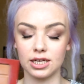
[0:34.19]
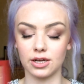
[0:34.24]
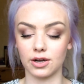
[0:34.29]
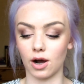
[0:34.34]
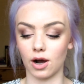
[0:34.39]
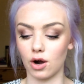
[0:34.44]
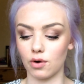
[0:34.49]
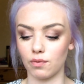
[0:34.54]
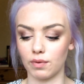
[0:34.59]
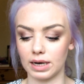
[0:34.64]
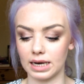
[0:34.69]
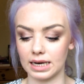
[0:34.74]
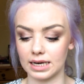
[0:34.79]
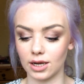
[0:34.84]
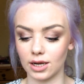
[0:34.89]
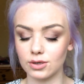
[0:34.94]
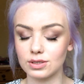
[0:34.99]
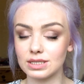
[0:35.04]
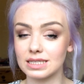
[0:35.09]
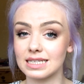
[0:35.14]
You can't really
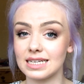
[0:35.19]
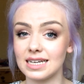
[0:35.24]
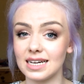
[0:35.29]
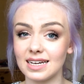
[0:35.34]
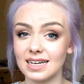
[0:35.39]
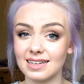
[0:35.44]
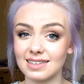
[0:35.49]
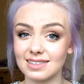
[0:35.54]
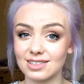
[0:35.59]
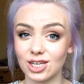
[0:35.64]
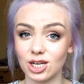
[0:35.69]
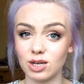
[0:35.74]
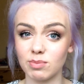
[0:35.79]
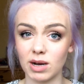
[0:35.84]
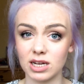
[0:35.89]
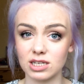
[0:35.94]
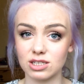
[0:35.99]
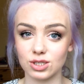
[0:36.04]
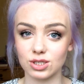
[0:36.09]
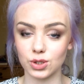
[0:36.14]
notice it too
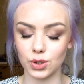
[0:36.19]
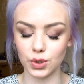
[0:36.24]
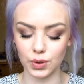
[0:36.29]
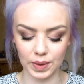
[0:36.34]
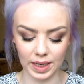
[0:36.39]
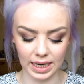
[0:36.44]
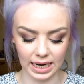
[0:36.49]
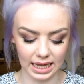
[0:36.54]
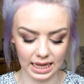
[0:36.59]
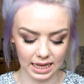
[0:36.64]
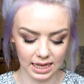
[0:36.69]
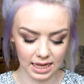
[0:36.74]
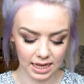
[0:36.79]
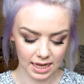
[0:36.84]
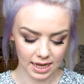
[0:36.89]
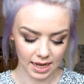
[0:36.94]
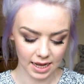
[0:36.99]
much at all really.